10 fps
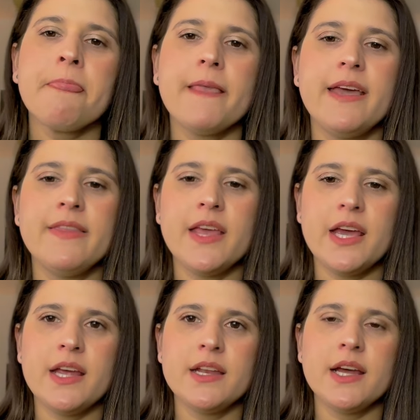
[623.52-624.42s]
And
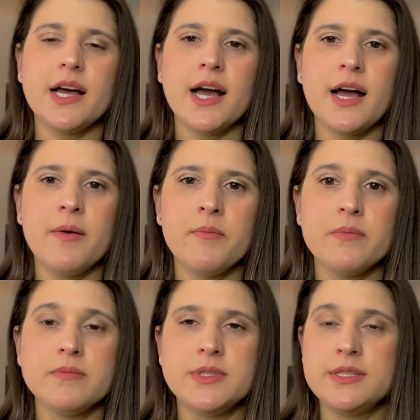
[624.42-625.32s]

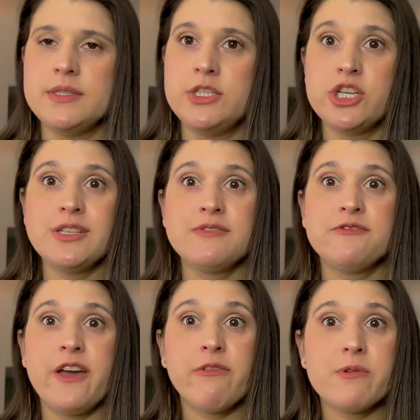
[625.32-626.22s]
then just
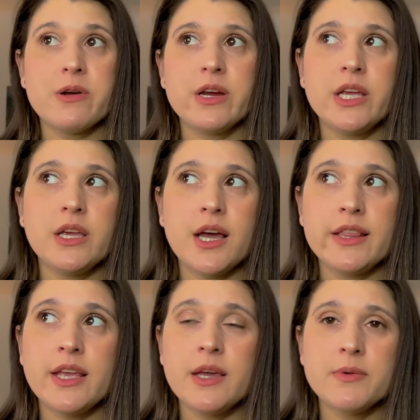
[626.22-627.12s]
February,
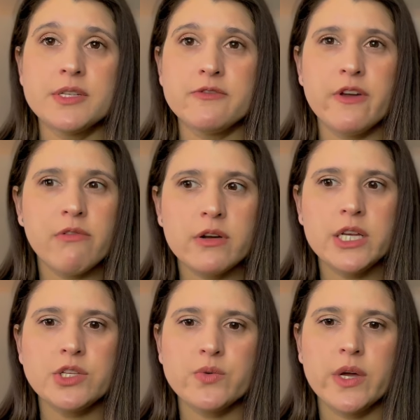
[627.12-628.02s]
I think it was
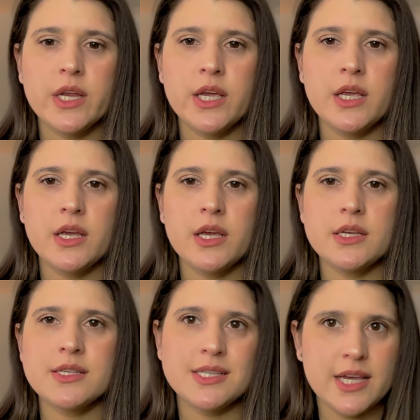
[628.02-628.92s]
February
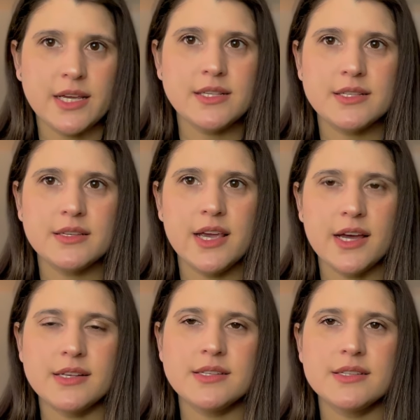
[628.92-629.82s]
26,
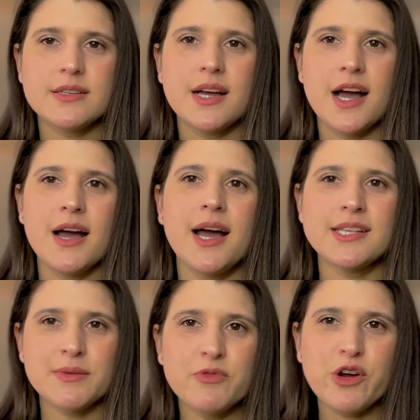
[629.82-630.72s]
yes,
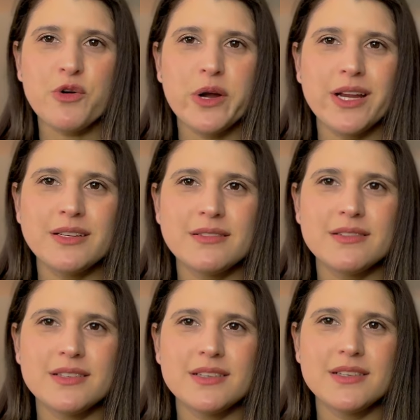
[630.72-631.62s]
as I'm recording
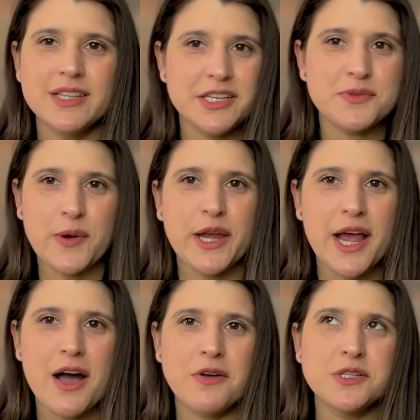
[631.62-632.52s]
this right
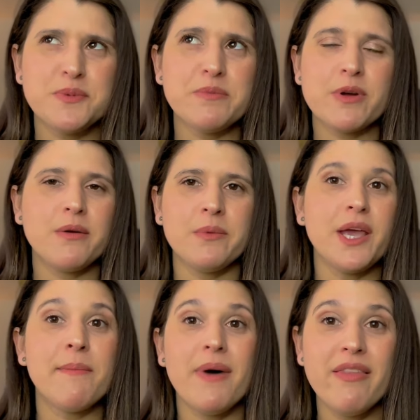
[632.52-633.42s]
now, it's been
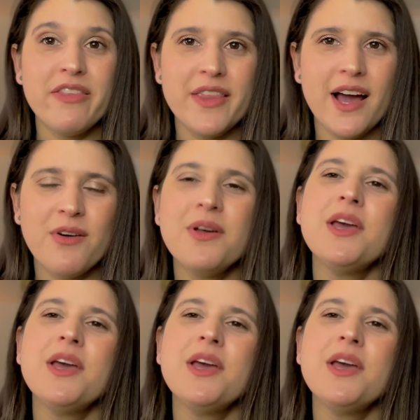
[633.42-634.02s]
probably a month now,